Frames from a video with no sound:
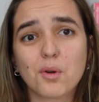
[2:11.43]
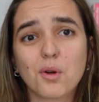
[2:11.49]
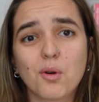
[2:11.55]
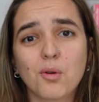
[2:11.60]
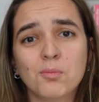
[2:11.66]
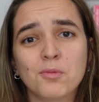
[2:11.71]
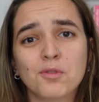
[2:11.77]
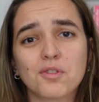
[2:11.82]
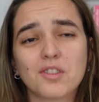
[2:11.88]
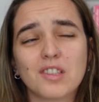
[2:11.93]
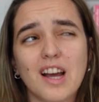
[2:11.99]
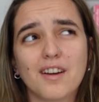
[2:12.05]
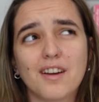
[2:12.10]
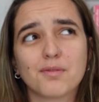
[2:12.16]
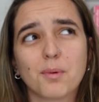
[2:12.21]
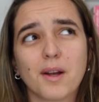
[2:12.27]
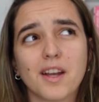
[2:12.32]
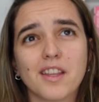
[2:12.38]
almost
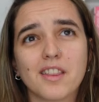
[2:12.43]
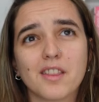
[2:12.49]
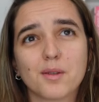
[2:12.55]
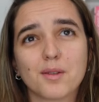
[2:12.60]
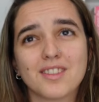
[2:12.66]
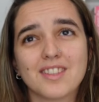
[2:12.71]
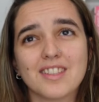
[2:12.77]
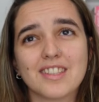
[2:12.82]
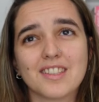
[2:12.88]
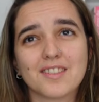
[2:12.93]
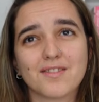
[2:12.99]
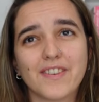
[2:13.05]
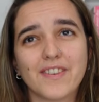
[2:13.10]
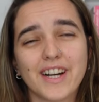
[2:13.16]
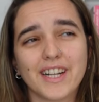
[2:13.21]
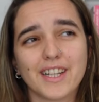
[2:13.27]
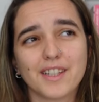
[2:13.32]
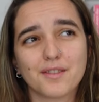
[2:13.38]
halfway through season
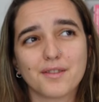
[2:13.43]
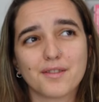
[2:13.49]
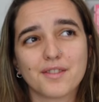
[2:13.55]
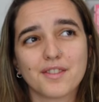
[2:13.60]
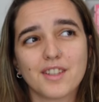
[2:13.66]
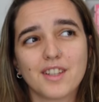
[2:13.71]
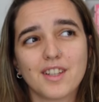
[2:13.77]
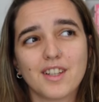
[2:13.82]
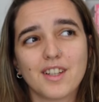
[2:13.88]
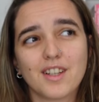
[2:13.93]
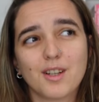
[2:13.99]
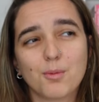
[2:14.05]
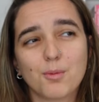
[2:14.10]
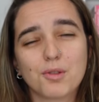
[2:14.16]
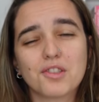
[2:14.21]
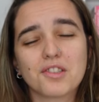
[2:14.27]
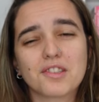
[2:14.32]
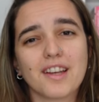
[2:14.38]
5,
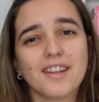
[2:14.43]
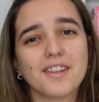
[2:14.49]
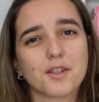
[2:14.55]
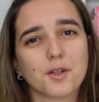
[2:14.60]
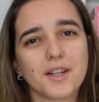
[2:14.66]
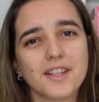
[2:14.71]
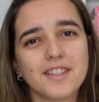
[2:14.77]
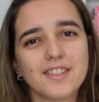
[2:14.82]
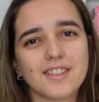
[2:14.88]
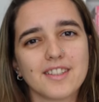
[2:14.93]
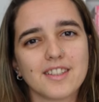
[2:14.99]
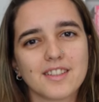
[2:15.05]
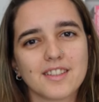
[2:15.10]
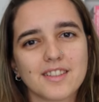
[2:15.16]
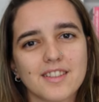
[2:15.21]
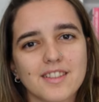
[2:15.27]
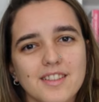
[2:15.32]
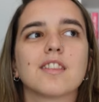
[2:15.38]
which is kind of
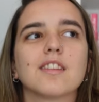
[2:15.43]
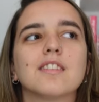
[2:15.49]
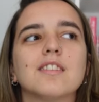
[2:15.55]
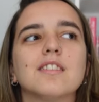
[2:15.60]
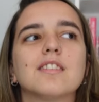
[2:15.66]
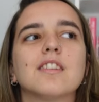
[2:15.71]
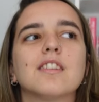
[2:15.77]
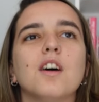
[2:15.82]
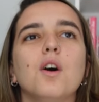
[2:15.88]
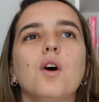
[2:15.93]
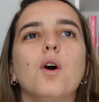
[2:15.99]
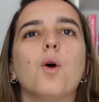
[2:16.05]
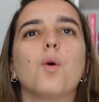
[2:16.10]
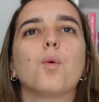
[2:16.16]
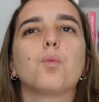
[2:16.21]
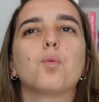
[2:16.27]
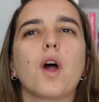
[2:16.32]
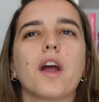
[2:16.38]
crazy. This is
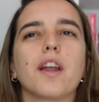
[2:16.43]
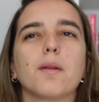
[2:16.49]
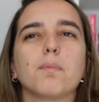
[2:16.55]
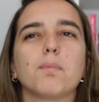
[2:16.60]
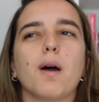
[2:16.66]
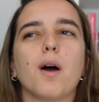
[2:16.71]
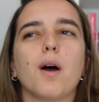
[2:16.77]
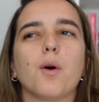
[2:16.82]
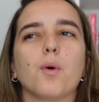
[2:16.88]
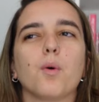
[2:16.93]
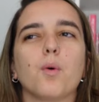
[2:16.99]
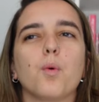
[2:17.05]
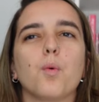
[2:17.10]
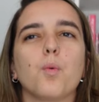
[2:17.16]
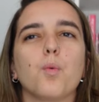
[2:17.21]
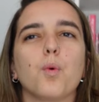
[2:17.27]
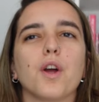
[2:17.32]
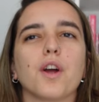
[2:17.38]
right about
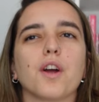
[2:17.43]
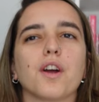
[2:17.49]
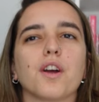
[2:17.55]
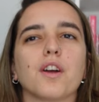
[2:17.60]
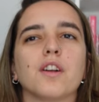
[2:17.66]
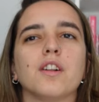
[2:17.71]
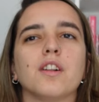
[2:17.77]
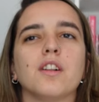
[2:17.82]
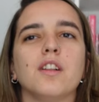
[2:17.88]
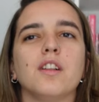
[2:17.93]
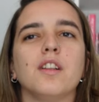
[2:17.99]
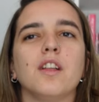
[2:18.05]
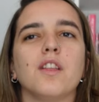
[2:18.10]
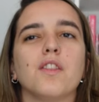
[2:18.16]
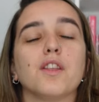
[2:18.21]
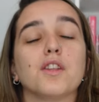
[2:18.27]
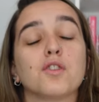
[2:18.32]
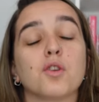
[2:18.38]
where
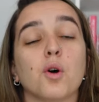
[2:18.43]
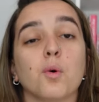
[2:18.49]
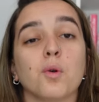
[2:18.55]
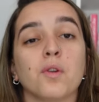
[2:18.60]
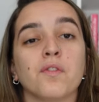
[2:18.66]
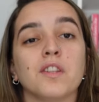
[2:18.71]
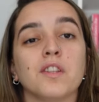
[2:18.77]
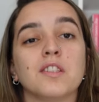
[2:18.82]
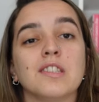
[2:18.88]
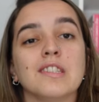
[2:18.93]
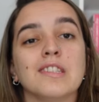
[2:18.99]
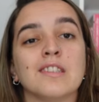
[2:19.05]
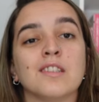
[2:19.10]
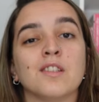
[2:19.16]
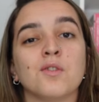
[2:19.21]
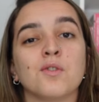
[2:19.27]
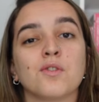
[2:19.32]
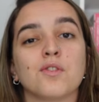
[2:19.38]
the tone of the
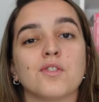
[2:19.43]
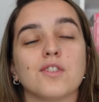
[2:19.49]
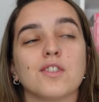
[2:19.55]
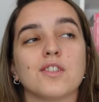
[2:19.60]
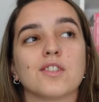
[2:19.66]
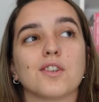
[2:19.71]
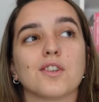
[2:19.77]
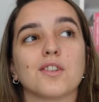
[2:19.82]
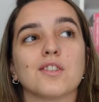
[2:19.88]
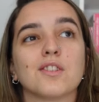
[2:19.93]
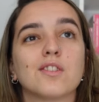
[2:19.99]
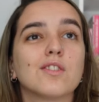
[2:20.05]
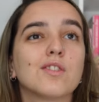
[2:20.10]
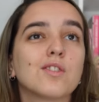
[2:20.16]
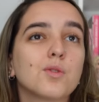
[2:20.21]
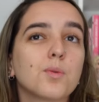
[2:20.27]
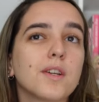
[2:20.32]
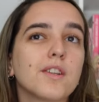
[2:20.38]
season usually starts
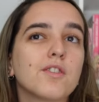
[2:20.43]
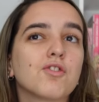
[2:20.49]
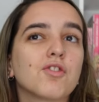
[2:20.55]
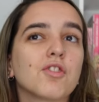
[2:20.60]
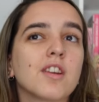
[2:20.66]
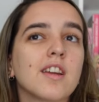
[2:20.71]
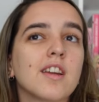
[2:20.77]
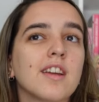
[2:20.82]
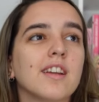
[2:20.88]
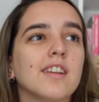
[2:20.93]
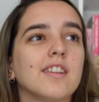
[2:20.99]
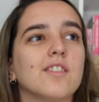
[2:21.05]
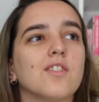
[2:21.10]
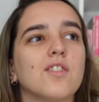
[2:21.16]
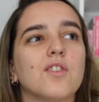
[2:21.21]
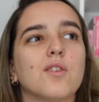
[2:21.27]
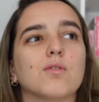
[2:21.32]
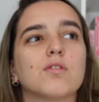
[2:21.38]
switching and,
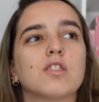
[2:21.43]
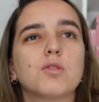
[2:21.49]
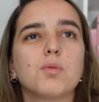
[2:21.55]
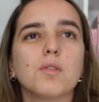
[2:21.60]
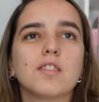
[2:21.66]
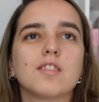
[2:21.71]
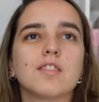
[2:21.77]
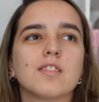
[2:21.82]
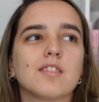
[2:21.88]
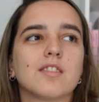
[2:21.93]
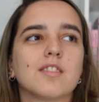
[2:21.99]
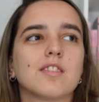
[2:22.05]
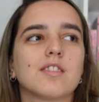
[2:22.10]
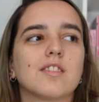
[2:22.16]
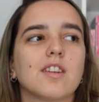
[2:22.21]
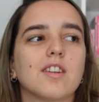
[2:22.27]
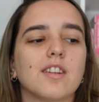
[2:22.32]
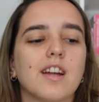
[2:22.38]
you know, twists
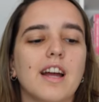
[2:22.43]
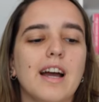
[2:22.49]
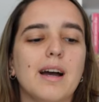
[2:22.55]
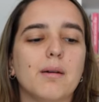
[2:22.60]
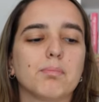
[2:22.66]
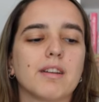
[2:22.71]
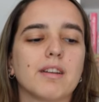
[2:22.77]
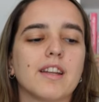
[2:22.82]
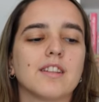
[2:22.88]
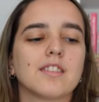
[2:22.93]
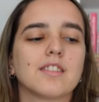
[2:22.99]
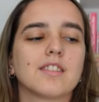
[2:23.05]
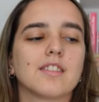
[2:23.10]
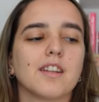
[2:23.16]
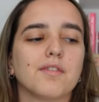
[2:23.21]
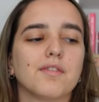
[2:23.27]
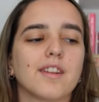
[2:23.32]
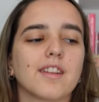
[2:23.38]
start happening and
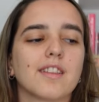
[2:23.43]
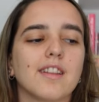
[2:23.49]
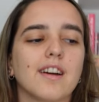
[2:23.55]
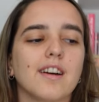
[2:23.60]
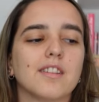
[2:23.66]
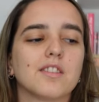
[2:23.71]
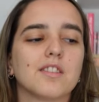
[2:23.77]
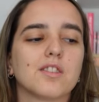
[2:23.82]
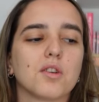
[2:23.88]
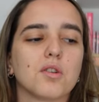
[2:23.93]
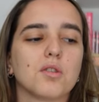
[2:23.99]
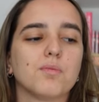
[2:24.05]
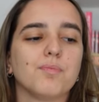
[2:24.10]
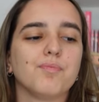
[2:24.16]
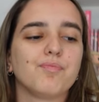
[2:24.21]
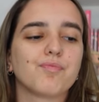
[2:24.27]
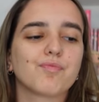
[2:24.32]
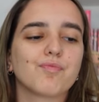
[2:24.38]
stuff like that.
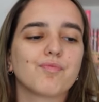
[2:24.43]
So